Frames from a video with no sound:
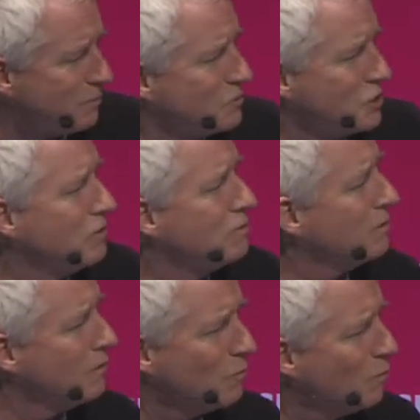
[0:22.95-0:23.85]
So,
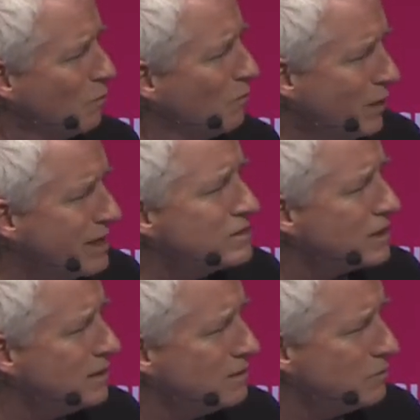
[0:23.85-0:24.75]
what is
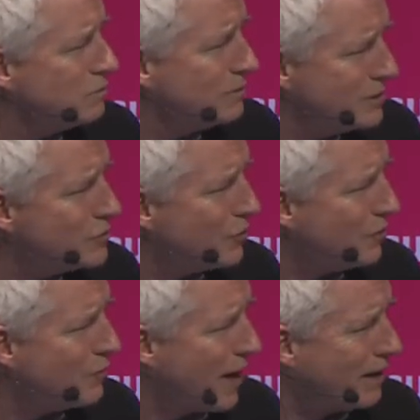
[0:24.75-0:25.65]
a lizard
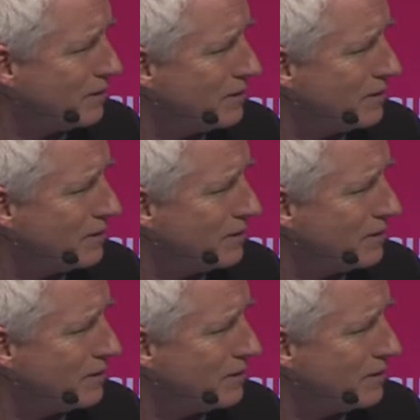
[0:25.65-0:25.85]
wrangler?